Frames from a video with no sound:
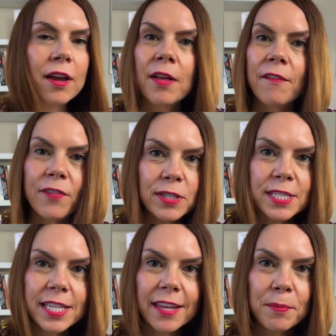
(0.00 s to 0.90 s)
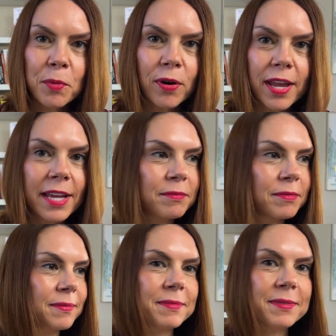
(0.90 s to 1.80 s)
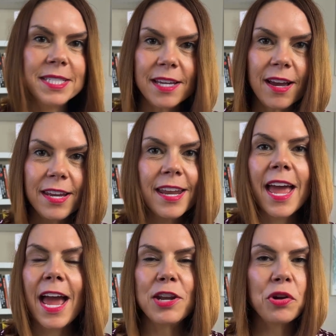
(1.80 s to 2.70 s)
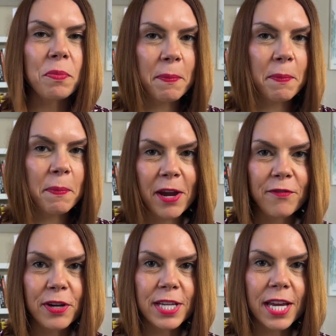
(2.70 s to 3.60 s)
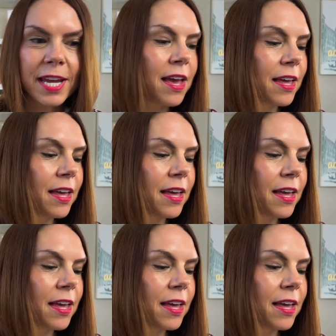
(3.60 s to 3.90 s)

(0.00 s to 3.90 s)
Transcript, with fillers: first thing in the morning done and you're prepared for your day.